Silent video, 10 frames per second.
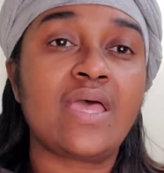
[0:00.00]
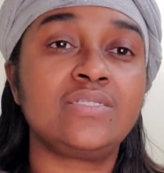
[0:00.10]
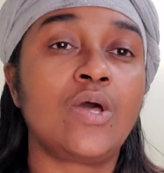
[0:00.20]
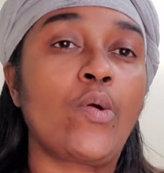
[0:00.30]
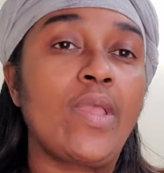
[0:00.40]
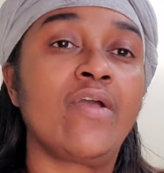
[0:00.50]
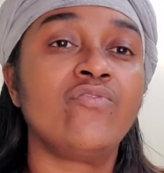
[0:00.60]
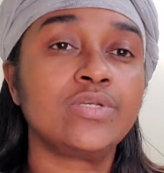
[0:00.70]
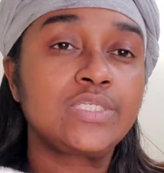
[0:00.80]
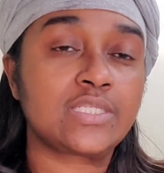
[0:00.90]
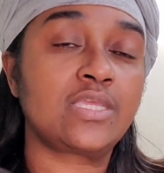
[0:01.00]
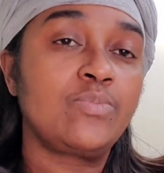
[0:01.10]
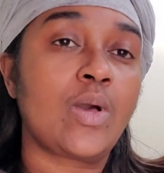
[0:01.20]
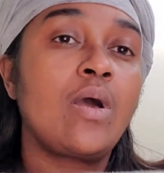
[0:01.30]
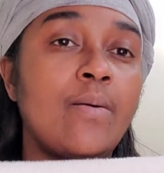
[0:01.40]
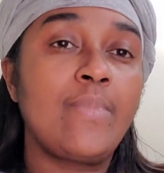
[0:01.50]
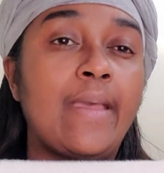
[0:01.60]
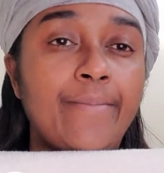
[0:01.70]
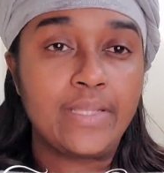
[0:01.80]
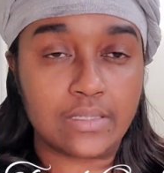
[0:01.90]
don't ever sleep on my
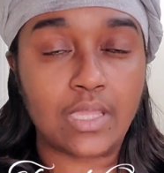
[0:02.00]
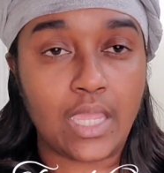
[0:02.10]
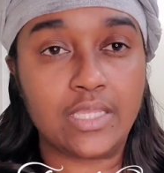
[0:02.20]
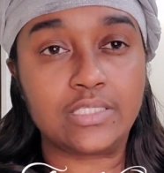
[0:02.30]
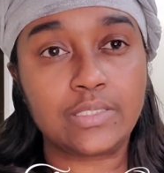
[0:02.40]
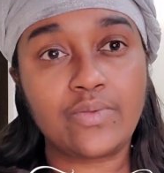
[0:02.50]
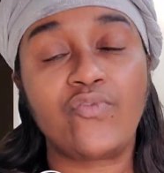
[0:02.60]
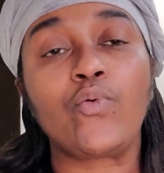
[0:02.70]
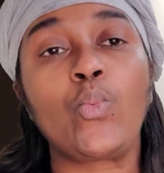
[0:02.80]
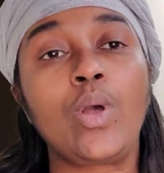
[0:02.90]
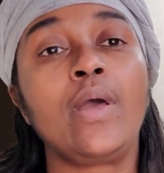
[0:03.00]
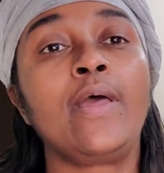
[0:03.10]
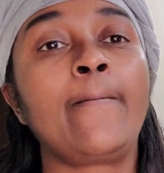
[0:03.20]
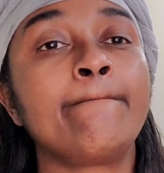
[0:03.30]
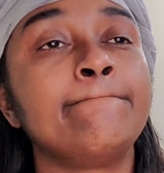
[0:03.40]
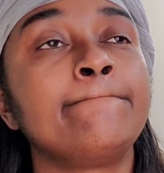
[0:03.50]
pillowcase. For one,